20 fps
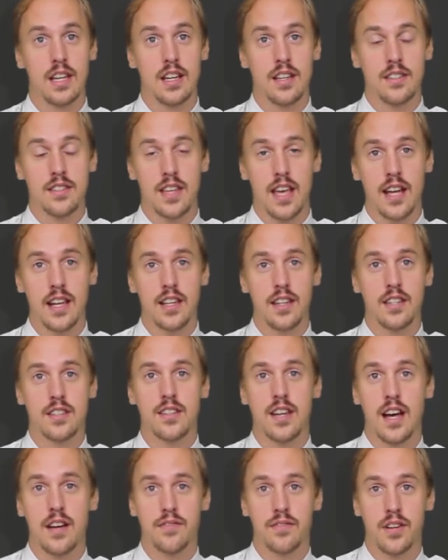Scanning the
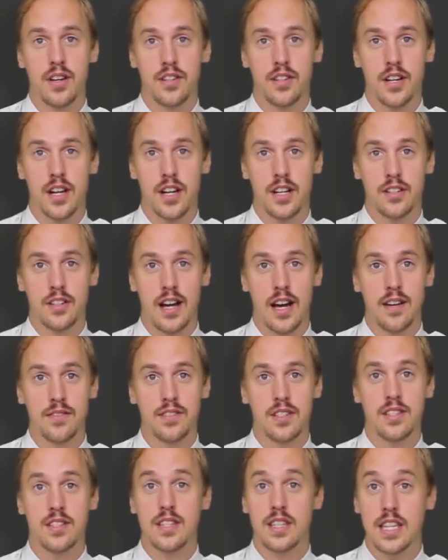sky for other
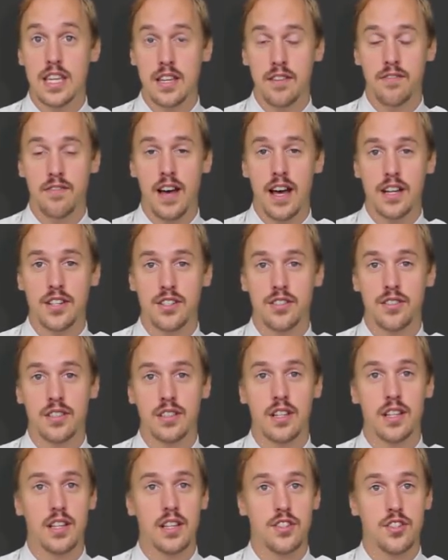aircraft is a key factor in
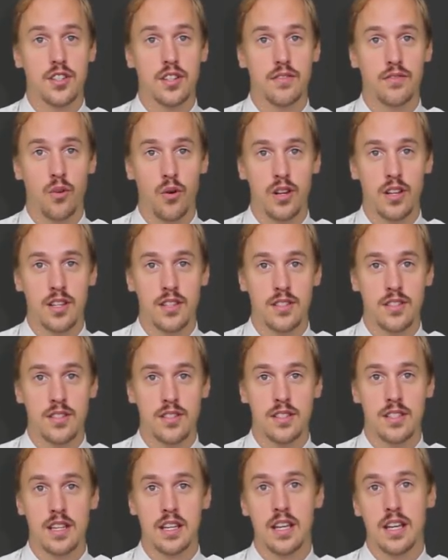collision
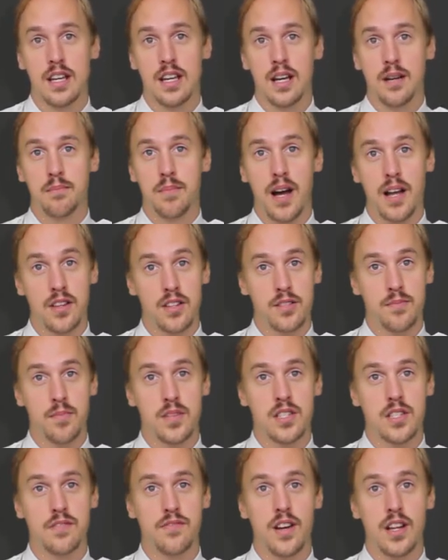avoidance. Pilots
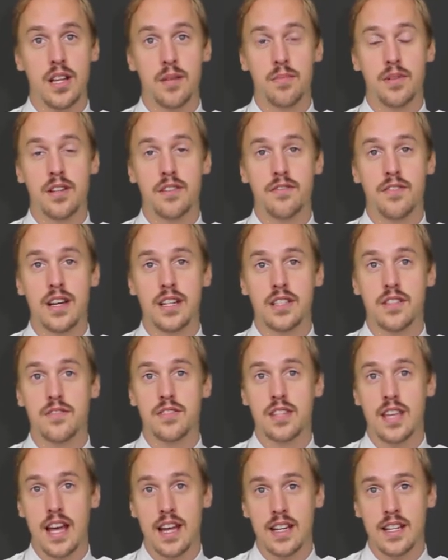must develop an effective
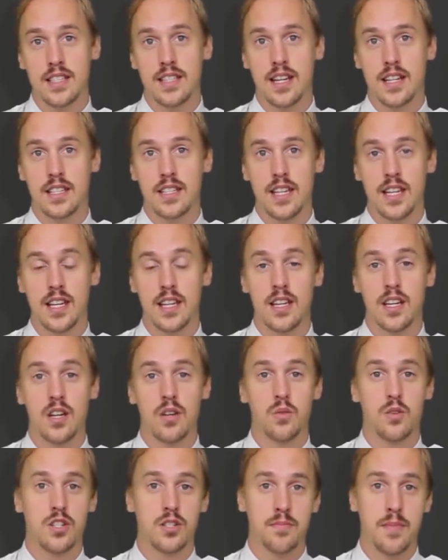scanning technique
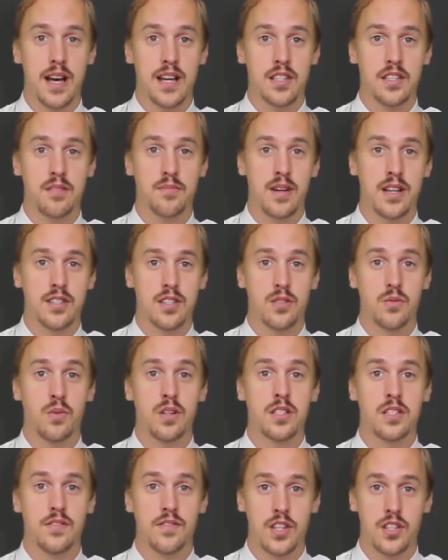which maximizes
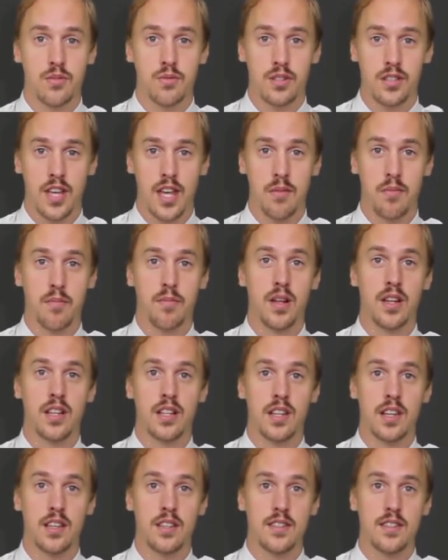one's visual
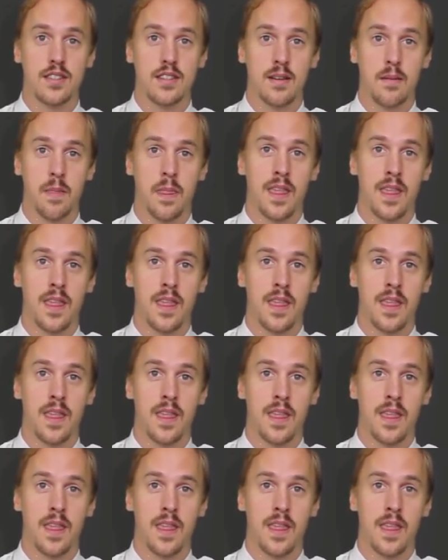capabilities.